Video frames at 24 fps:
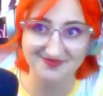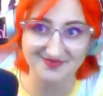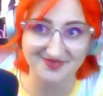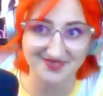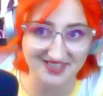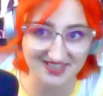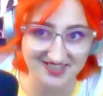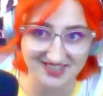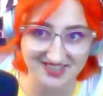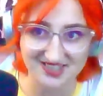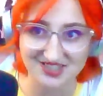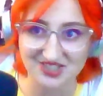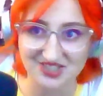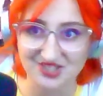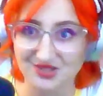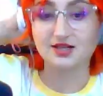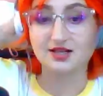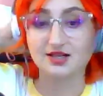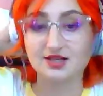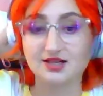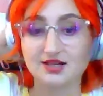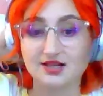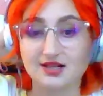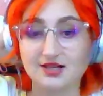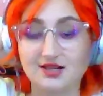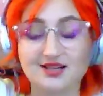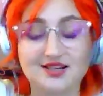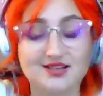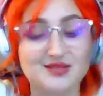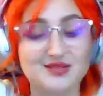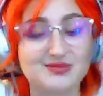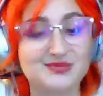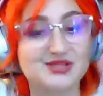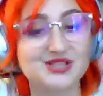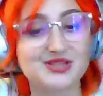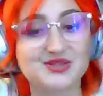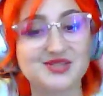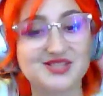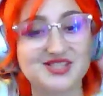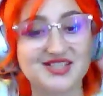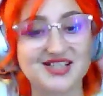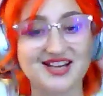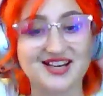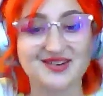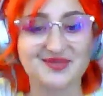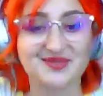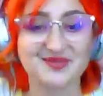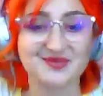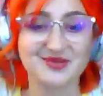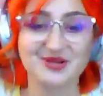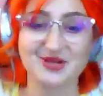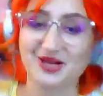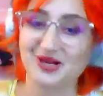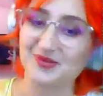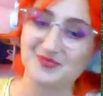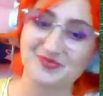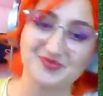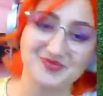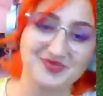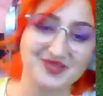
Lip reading: Done deal. Oh, I'm so sad. Okay.